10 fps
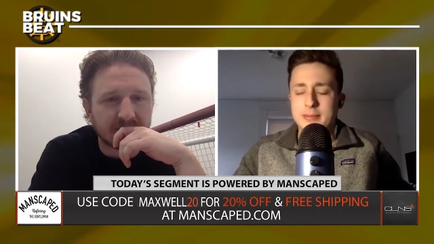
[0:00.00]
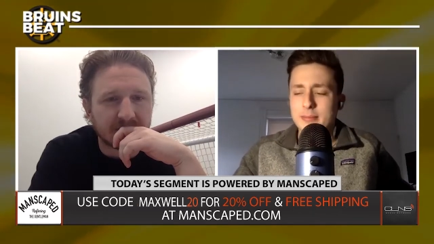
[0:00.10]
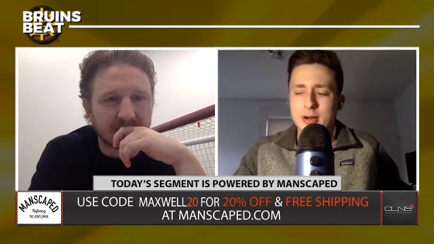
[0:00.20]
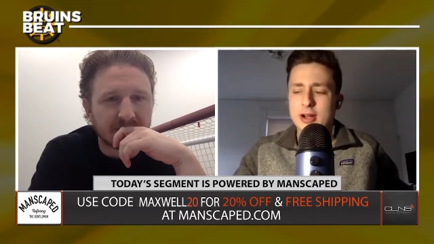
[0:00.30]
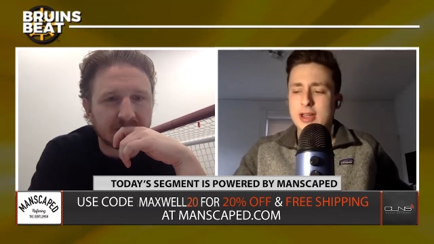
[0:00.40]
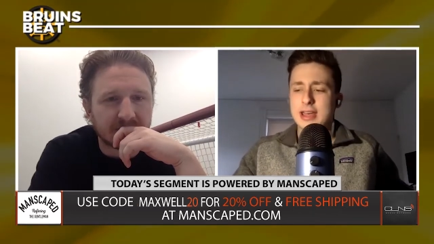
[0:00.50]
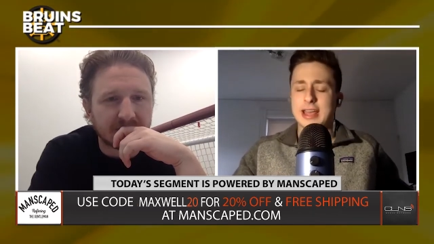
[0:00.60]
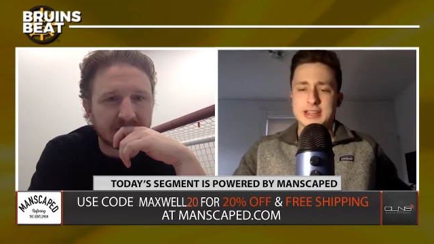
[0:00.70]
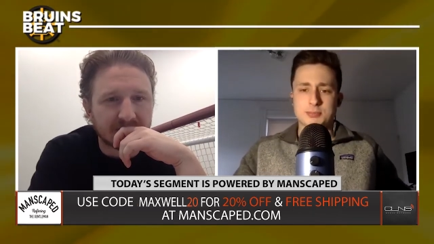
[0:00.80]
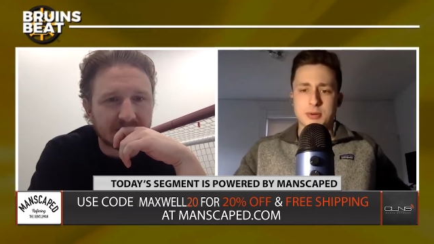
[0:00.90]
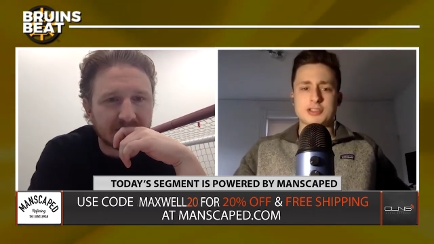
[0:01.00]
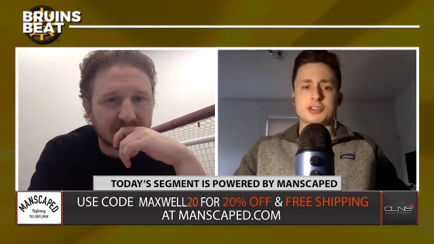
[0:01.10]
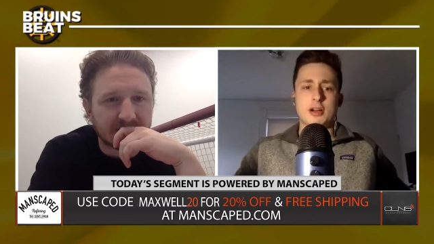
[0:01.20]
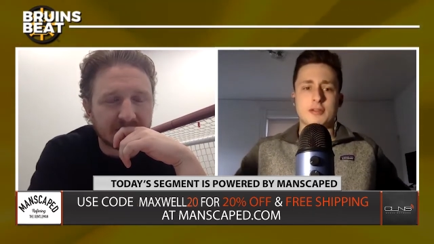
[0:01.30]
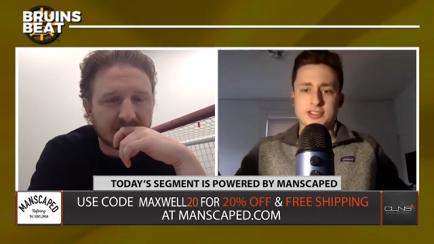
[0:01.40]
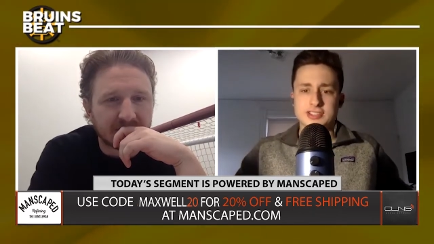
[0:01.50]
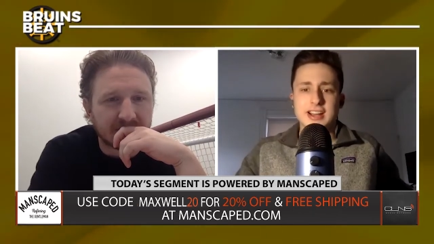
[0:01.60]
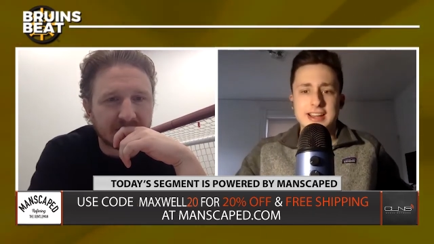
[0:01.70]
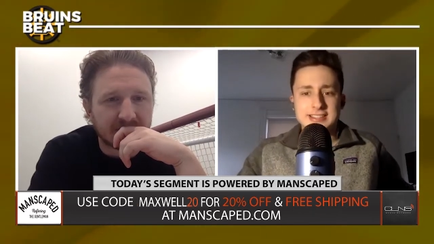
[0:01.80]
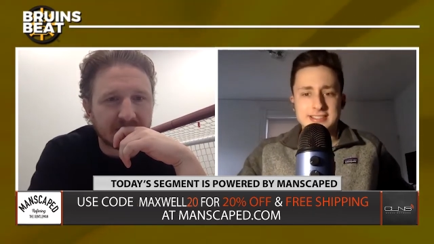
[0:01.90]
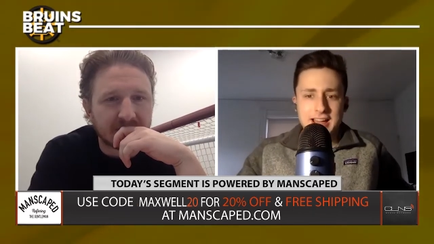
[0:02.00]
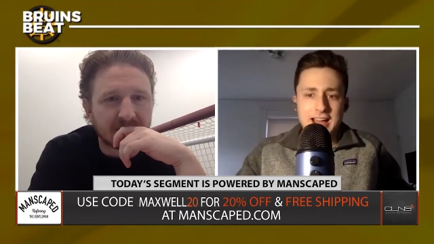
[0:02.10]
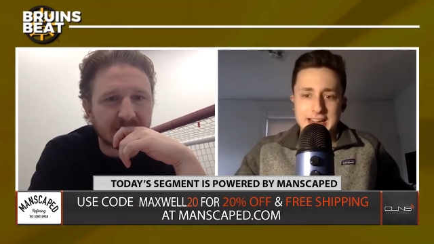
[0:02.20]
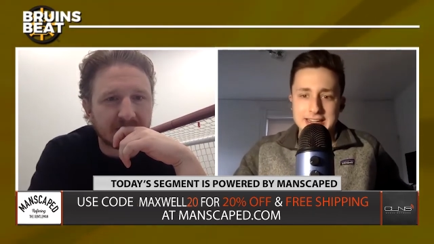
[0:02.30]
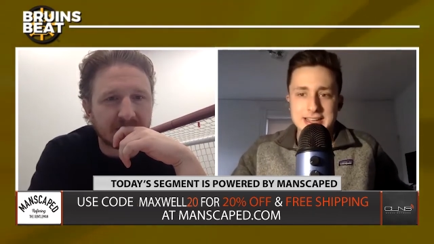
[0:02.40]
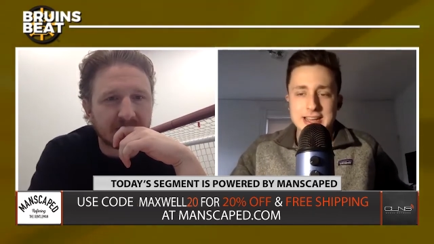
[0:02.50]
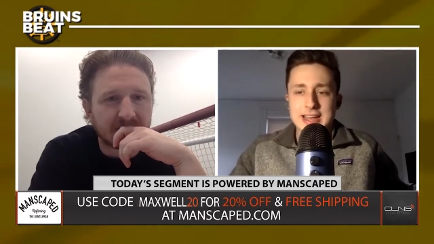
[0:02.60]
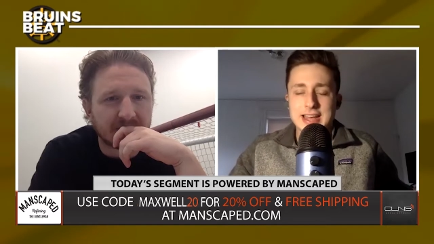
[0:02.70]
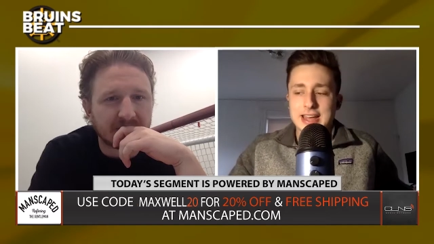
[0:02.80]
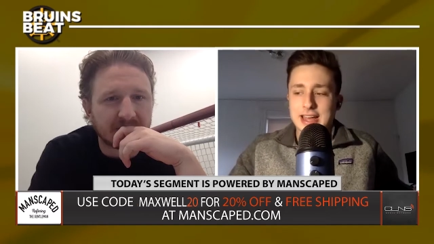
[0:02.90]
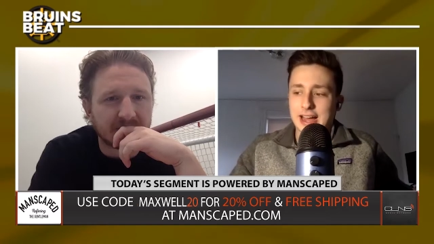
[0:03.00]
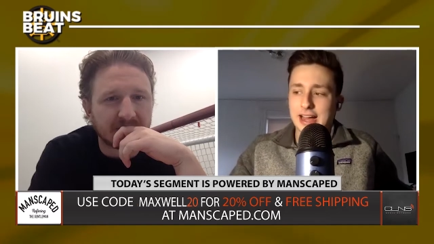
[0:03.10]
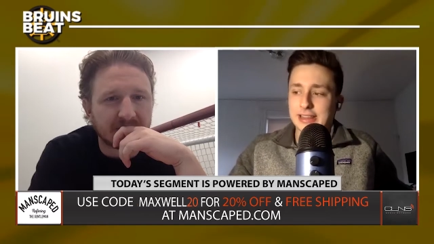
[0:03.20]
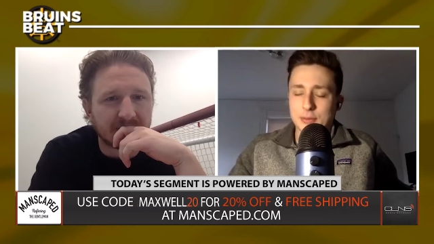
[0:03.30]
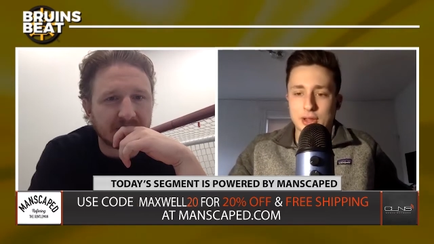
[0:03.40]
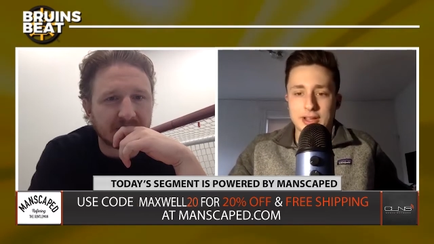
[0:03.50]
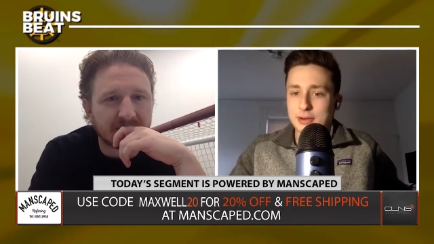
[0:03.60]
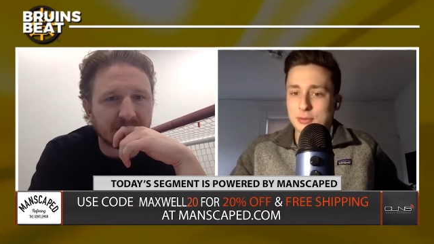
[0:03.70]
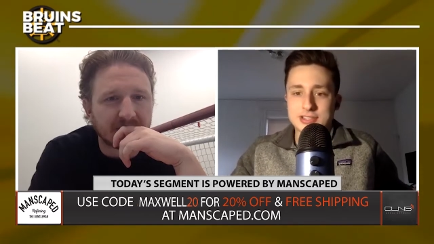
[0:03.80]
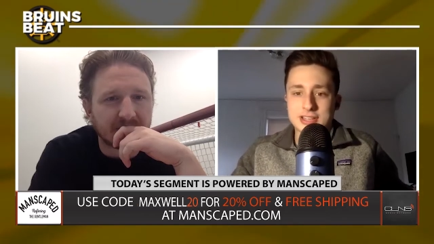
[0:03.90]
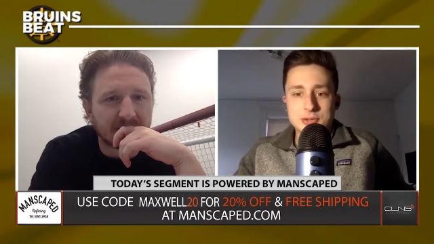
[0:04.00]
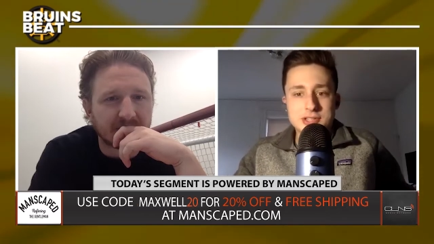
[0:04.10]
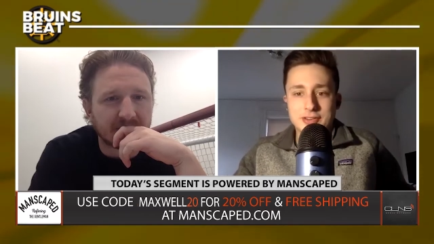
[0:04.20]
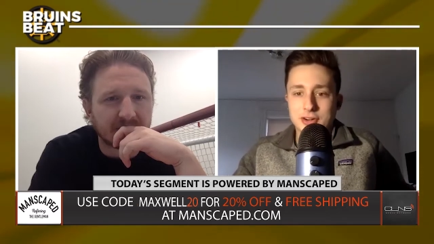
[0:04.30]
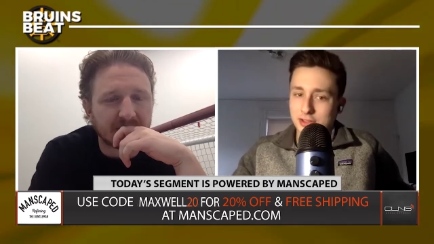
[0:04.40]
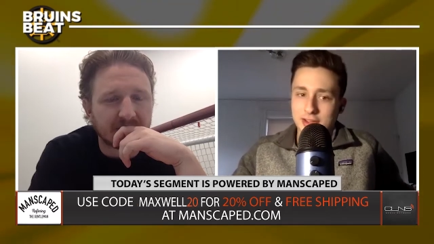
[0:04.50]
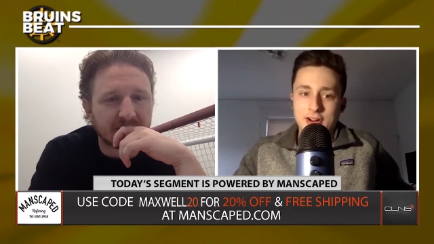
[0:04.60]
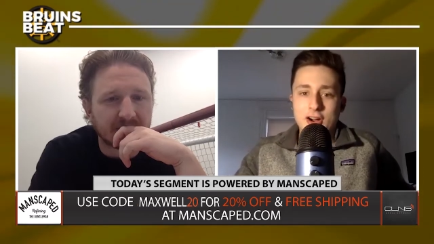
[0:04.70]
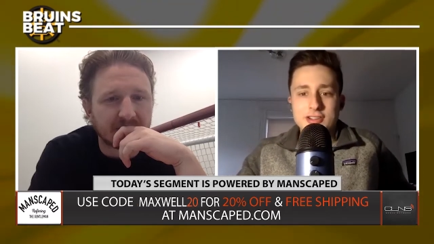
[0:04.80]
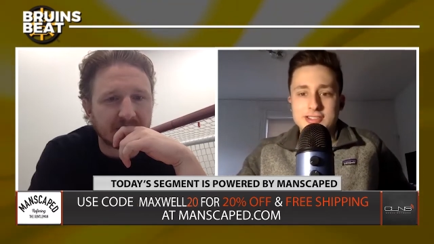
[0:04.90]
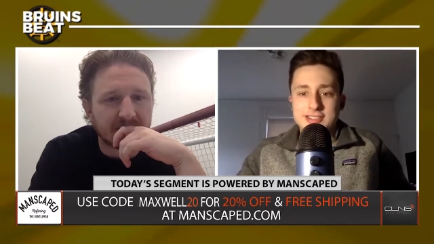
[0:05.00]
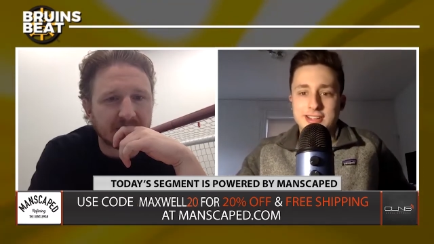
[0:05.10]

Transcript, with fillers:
Speaker 1: I remember in his press conference the night he signed, uh, they were like, you know, was Saint Louis ever in the cards?